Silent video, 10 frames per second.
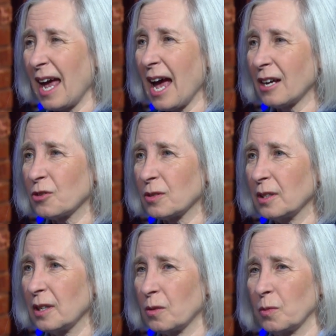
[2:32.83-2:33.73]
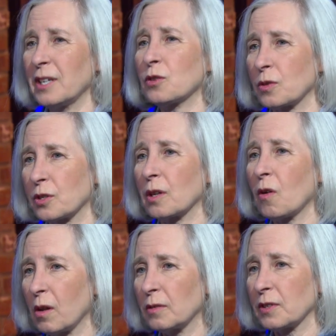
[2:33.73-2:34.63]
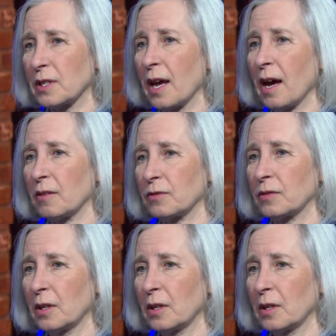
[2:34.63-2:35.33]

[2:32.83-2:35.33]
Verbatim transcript: actually a resource that all of us have.